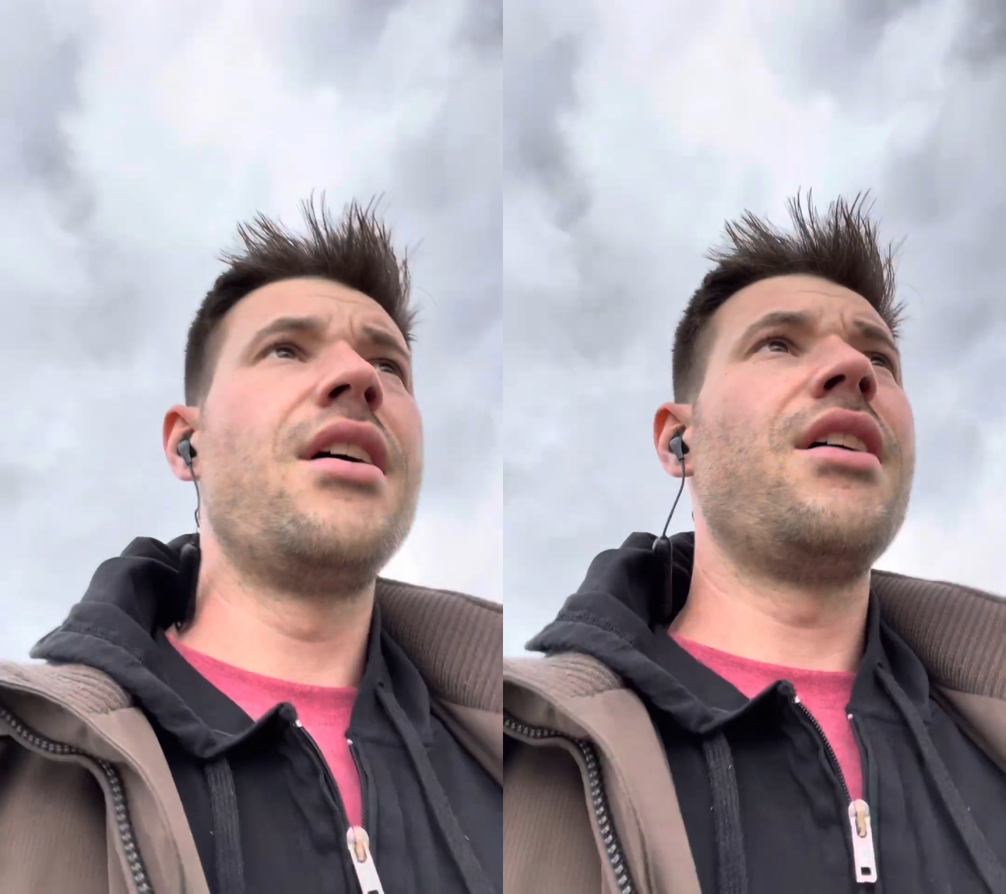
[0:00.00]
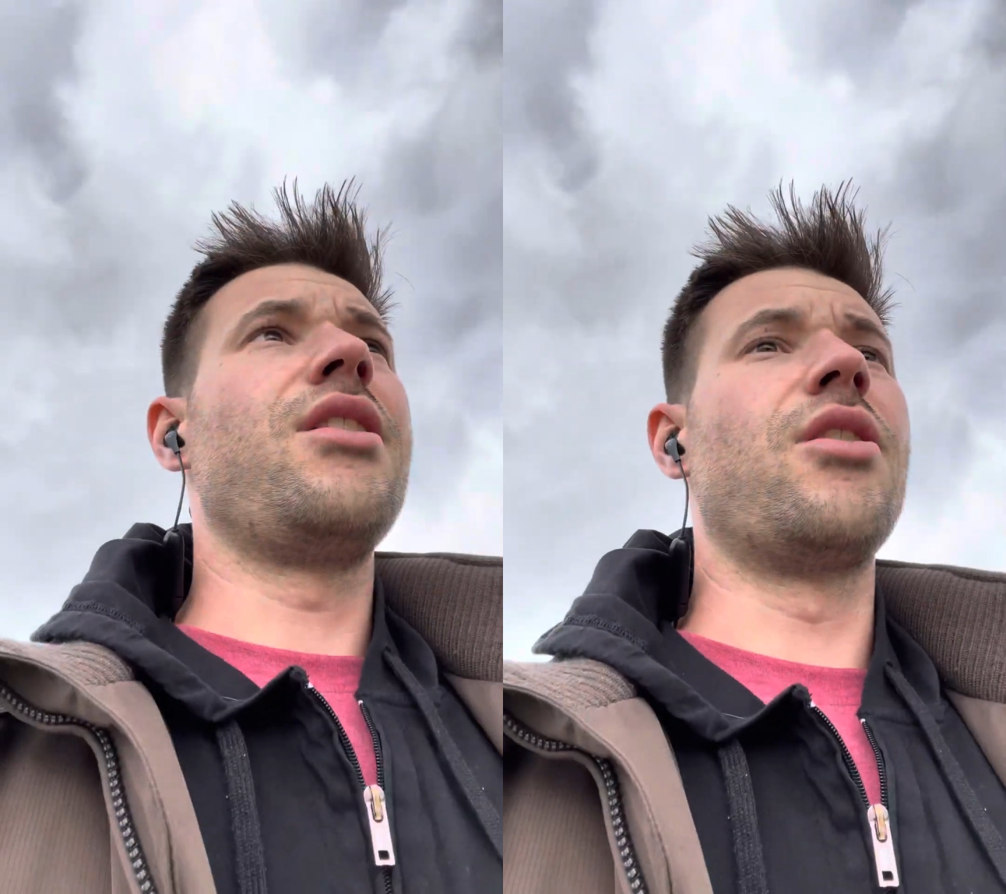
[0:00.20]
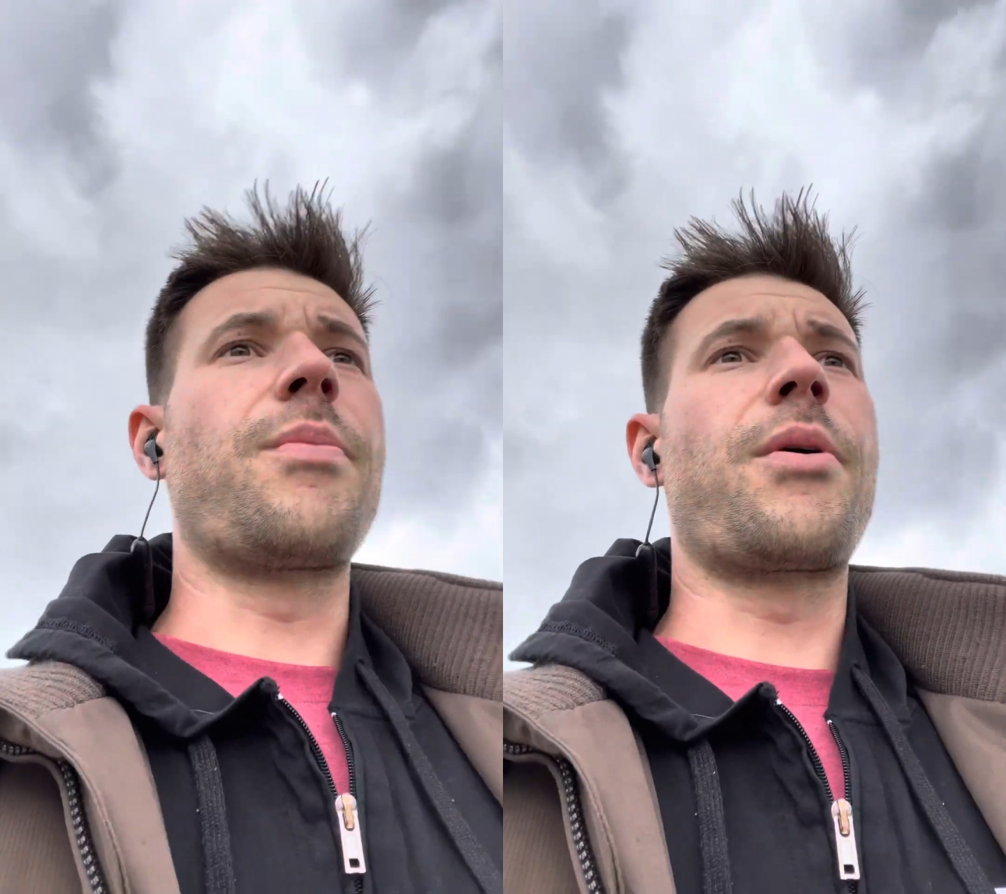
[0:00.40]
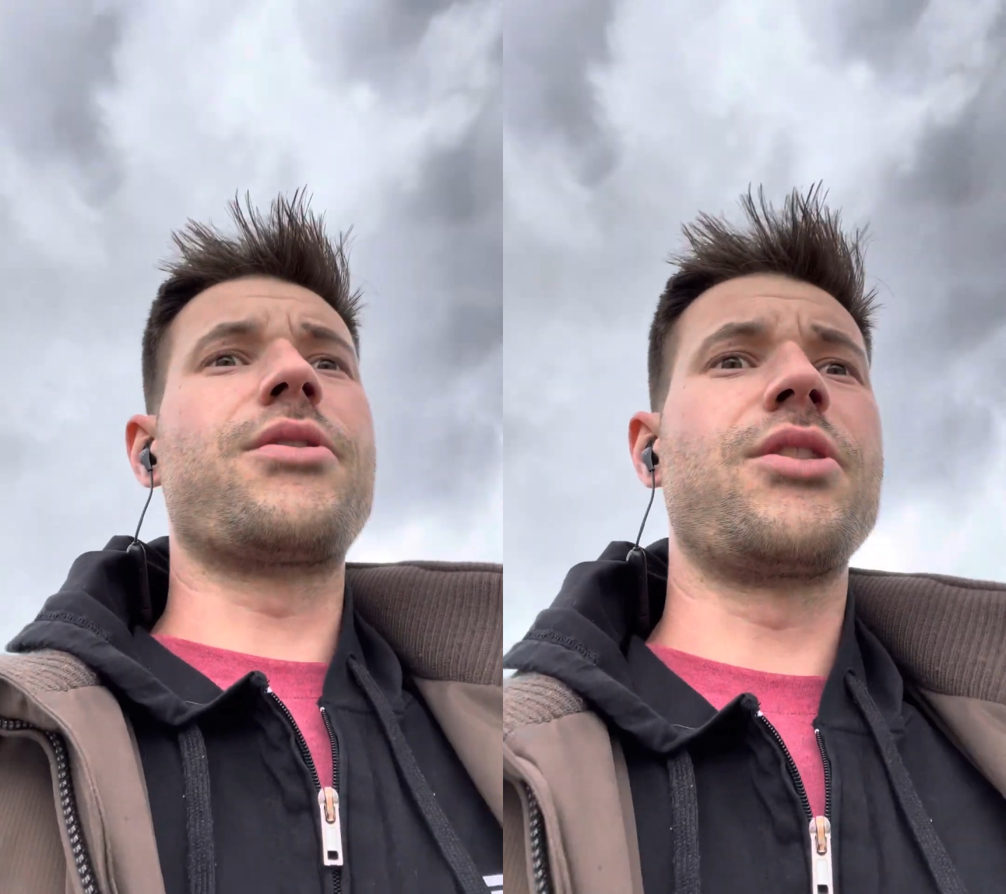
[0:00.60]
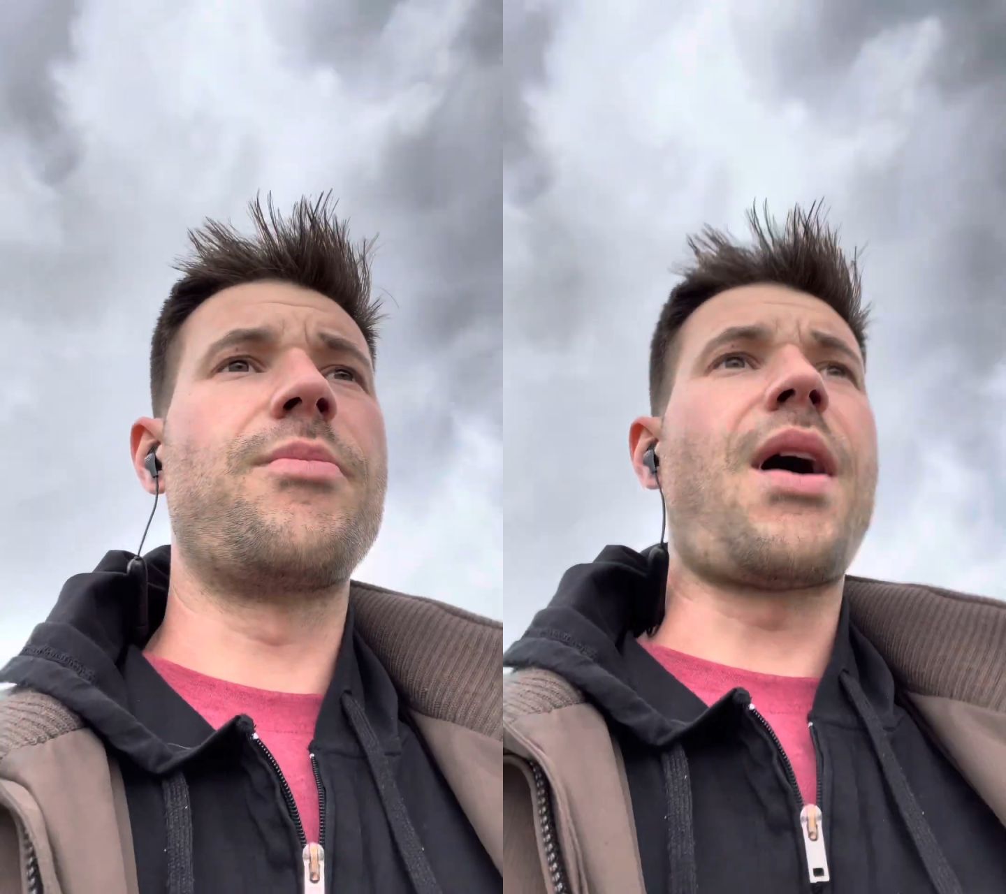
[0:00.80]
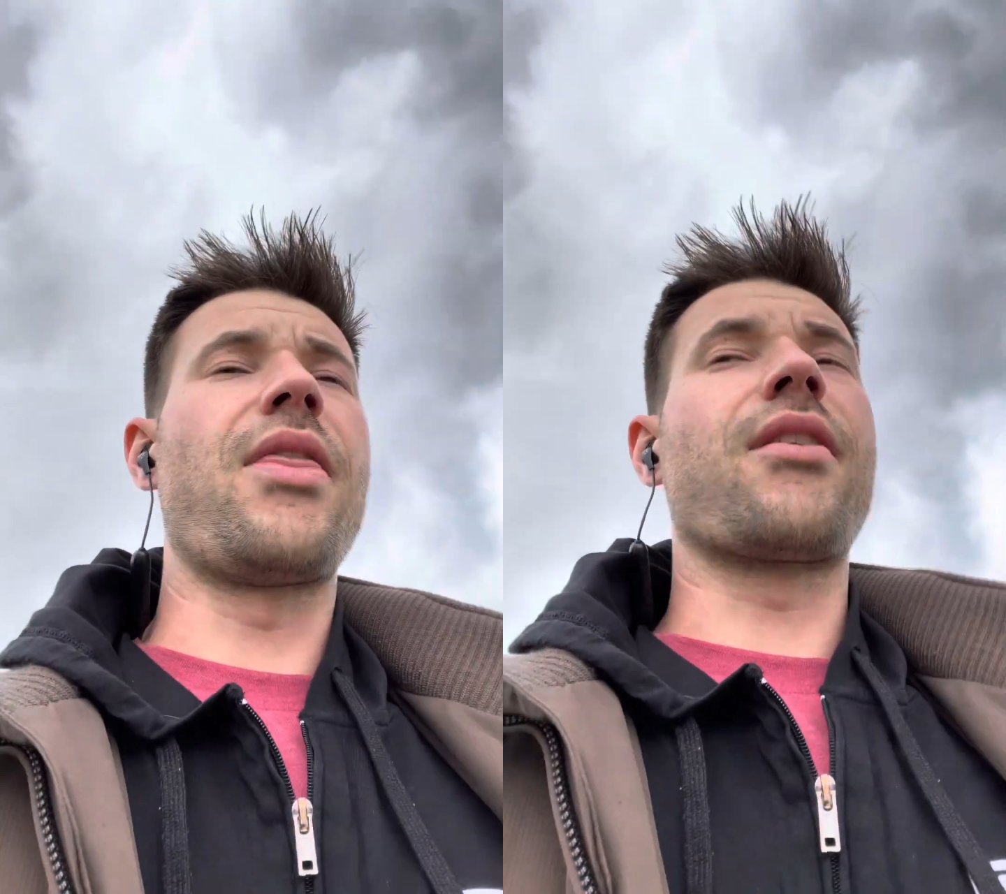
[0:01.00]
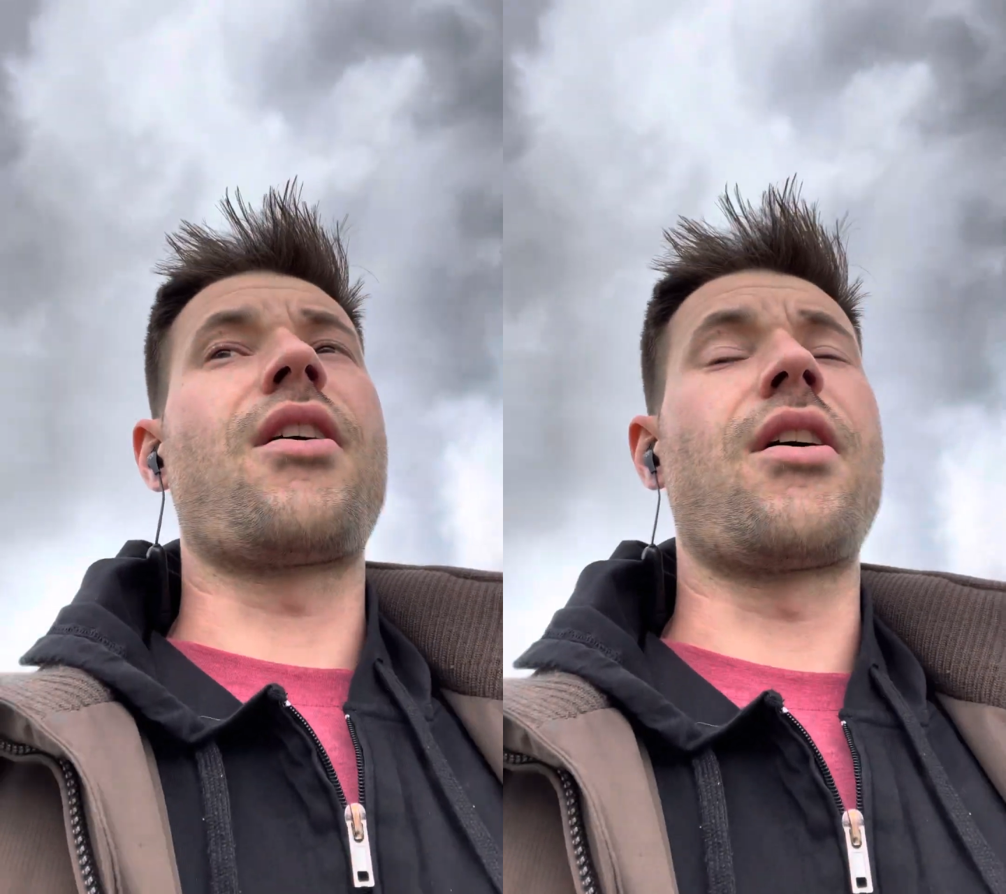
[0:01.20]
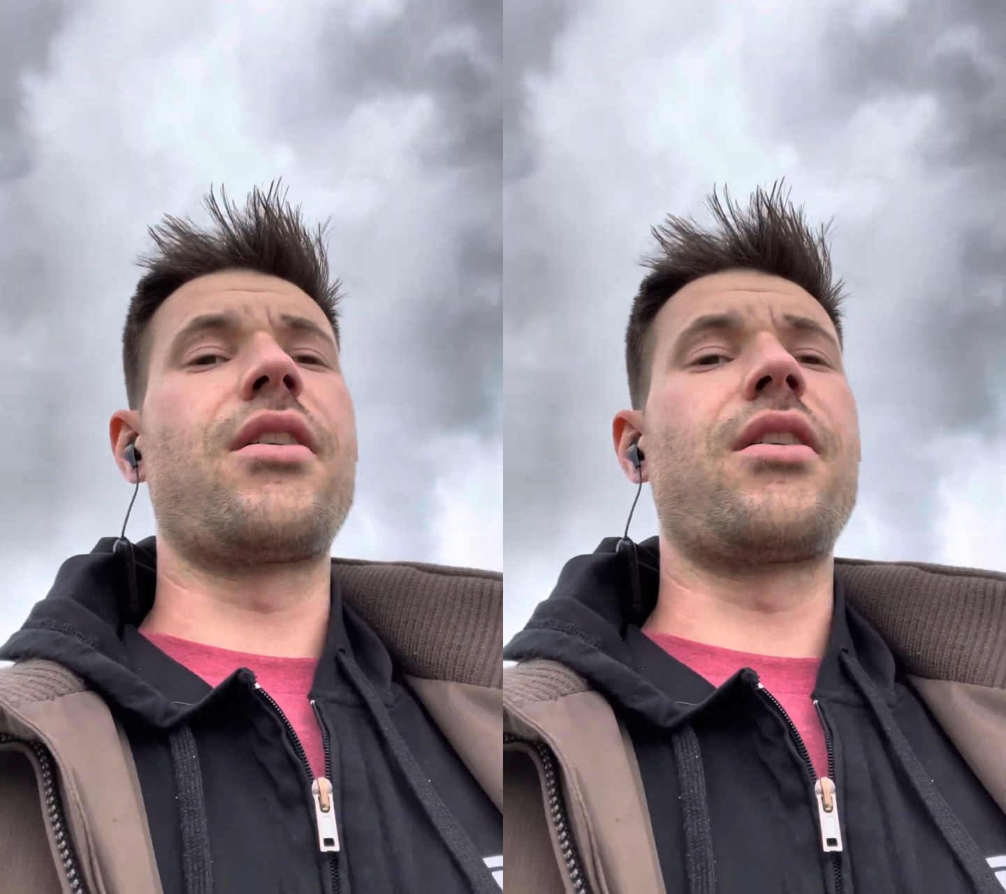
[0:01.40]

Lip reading: the person you're buying the car,